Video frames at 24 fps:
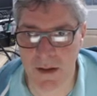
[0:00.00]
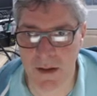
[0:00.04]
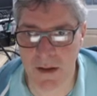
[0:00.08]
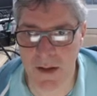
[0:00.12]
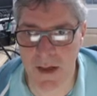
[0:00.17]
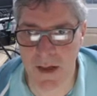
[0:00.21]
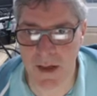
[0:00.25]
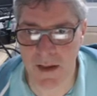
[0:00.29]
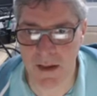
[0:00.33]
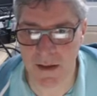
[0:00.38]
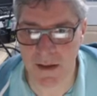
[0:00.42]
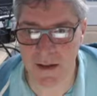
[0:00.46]

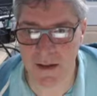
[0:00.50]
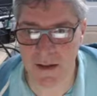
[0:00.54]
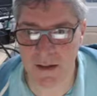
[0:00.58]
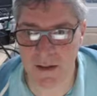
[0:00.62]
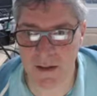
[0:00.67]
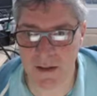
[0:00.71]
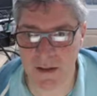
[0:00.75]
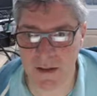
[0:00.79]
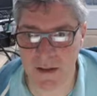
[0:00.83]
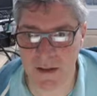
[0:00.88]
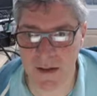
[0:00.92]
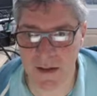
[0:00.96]
that
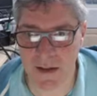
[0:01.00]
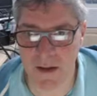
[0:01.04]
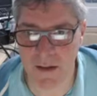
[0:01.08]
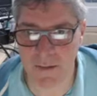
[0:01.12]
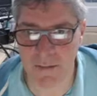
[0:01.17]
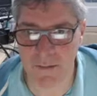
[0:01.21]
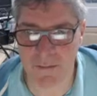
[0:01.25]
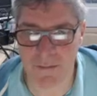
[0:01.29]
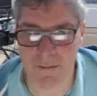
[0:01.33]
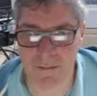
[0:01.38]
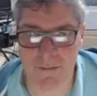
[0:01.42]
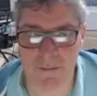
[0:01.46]
could uh,
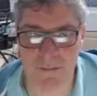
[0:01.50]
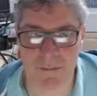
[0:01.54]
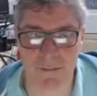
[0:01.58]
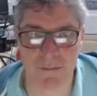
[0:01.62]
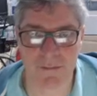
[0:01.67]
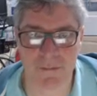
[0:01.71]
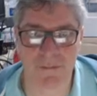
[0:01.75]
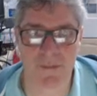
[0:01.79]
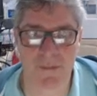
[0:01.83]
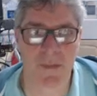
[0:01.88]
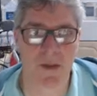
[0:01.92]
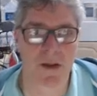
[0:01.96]

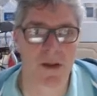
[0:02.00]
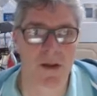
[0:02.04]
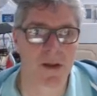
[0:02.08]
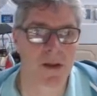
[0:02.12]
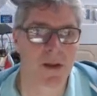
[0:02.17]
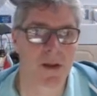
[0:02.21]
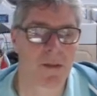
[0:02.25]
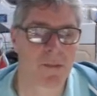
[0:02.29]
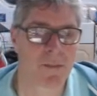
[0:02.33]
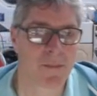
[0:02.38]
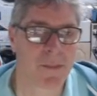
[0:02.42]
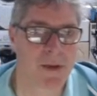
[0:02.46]

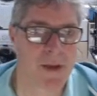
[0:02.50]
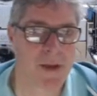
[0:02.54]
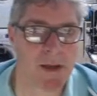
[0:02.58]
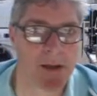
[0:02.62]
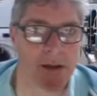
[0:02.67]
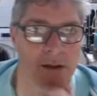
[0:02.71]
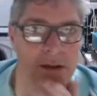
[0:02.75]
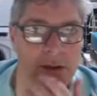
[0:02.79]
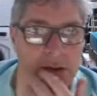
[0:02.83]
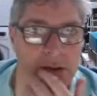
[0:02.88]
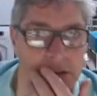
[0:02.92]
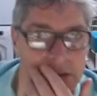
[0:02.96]
be a
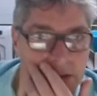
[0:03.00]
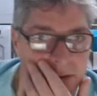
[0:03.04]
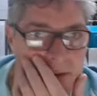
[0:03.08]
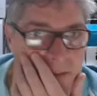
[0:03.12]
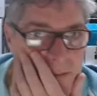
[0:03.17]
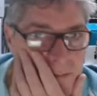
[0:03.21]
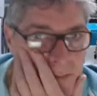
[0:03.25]
nice